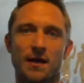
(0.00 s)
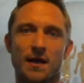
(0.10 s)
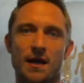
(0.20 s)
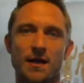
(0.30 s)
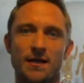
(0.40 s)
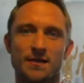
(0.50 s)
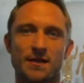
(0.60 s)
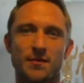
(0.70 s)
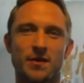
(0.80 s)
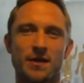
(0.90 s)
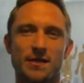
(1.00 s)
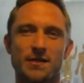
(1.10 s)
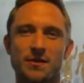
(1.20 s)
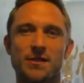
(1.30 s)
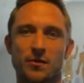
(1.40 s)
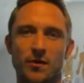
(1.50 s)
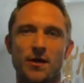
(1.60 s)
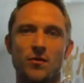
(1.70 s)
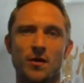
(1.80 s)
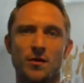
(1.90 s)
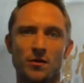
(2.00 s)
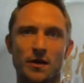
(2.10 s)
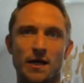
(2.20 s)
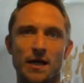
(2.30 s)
kind of get some of your history so we know what we're looking